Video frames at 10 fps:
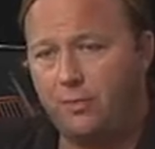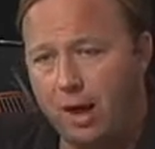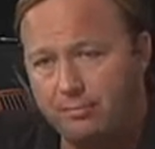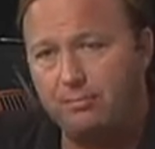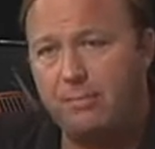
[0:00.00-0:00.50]

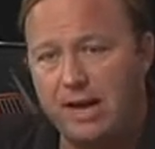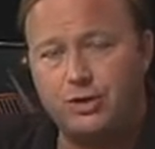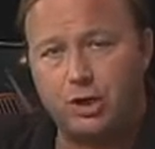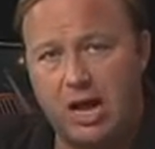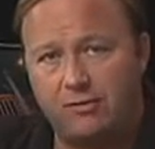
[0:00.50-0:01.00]
from
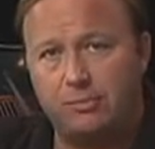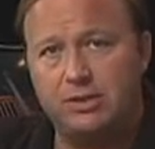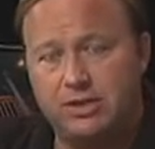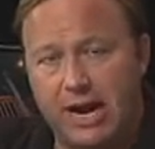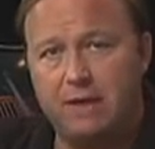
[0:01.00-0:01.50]
major
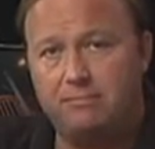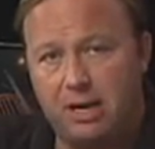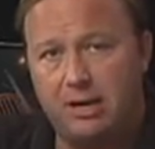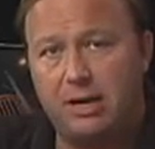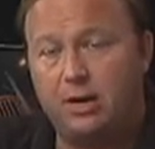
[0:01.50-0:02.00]
governments
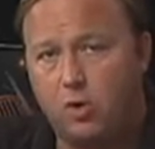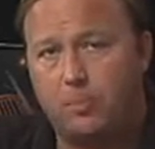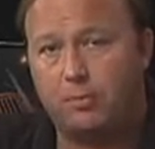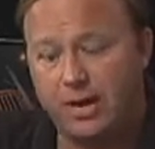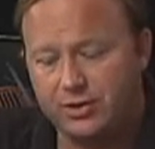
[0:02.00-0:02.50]
and media and
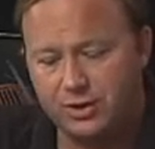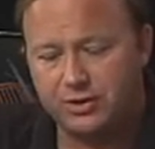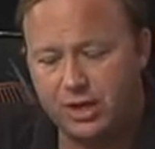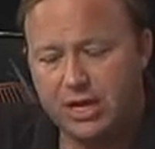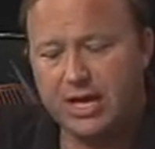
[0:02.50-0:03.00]

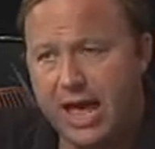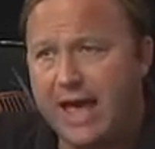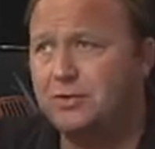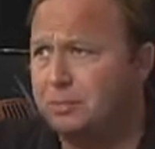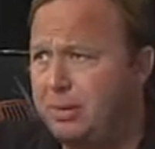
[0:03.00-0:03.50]
corporations
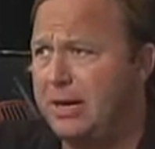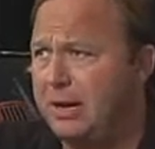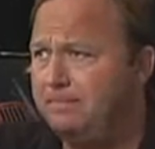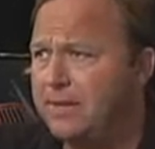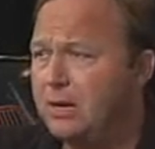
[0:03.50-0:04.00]
has
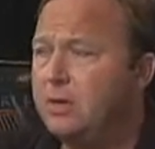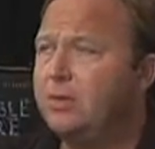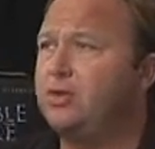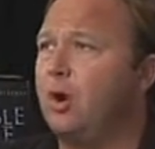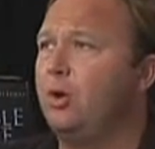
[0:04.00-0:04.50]
been?
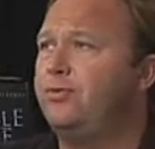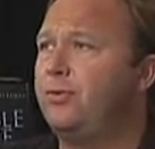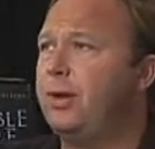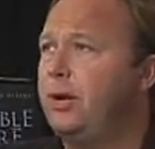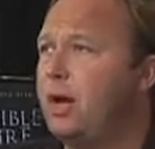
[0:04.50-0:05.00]
The
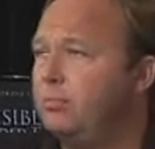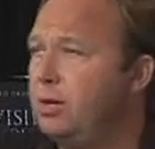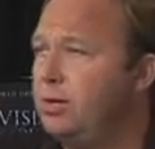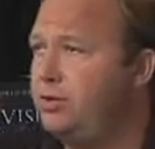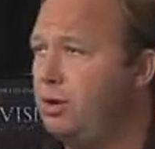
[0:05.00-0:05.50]
toll-free
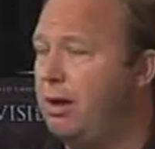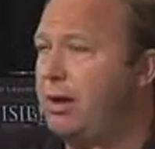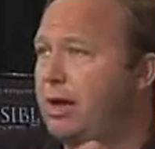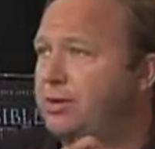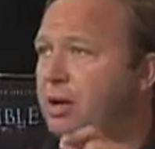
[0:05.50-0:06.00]
number to
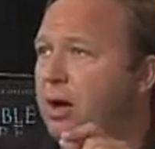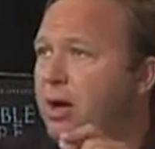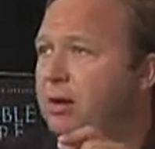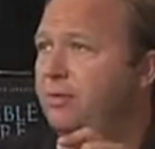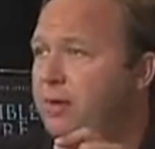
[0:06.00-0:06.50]
join us
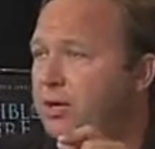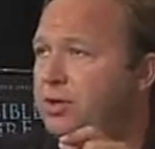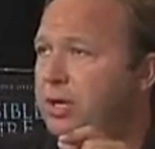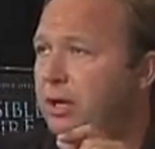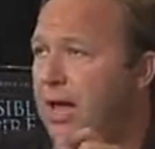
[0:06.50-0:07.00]
on
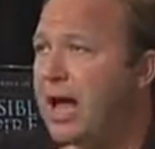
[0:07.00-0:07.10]
this